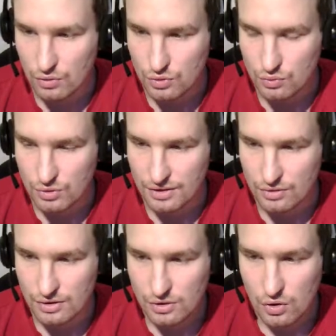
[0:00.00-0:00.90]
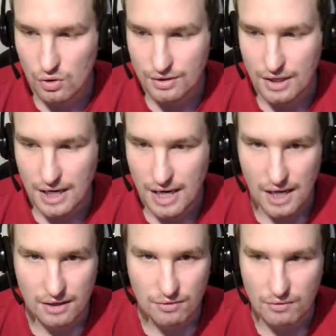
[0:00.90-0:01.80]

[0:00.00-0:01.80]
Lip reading: through the source code and